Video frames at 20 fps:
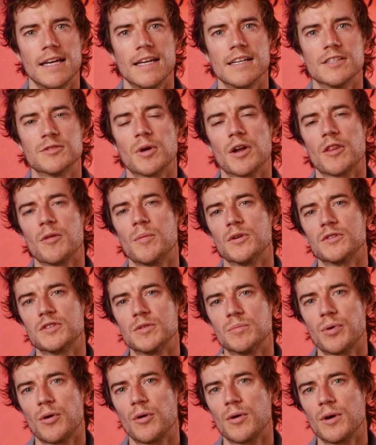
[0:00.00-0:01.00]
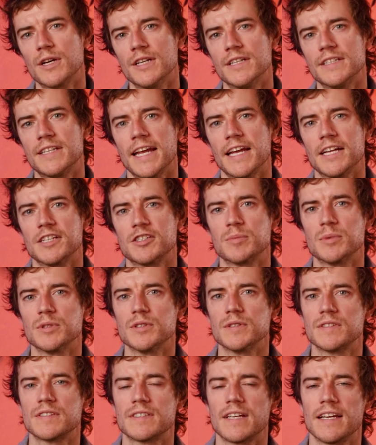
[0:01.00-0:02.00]
is one of the most important
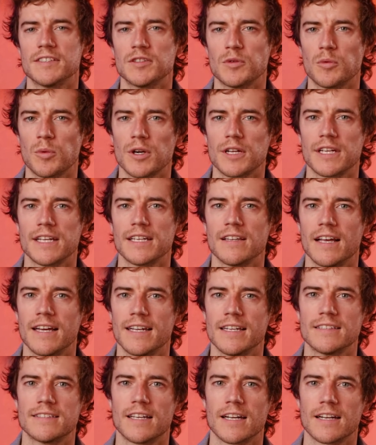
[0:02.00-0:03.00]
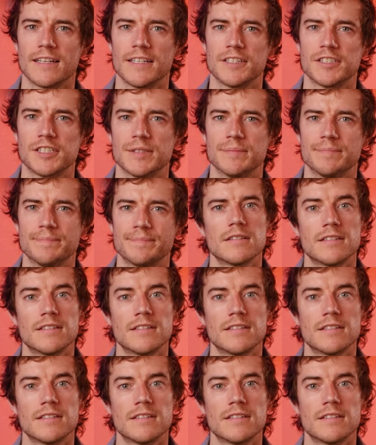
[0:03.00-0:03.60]
intangibles as a working lighting technician.